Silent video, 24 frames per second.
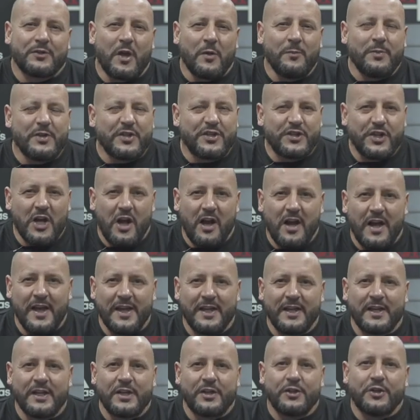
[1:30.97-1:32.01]
be
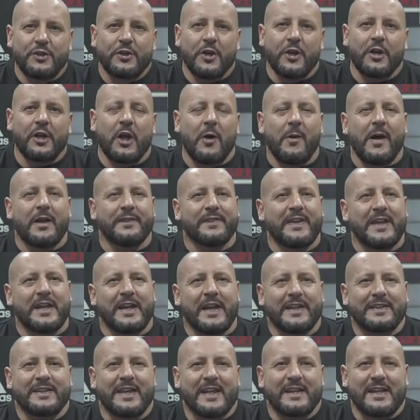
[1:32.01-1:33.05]
shy. You've got to go out there
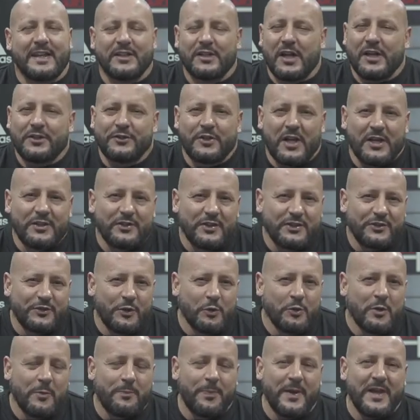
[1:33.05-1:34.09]
and and do
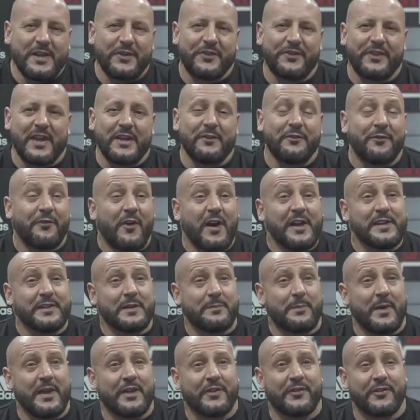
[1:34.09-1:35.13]
your best and fight the
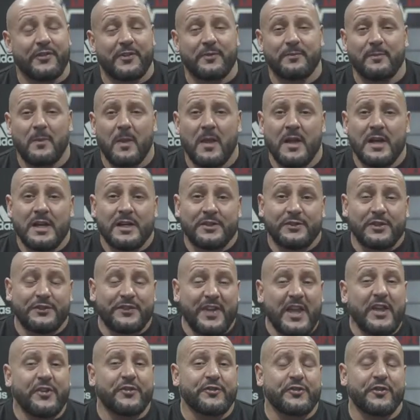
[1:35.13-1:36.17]
best, to
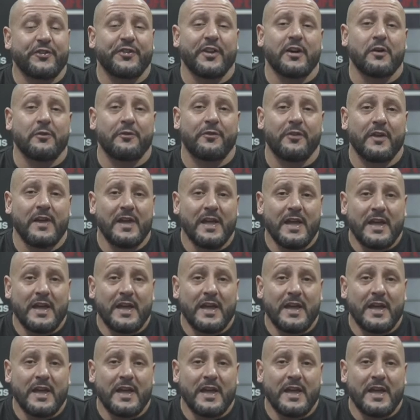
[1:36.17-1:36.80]
test yourself.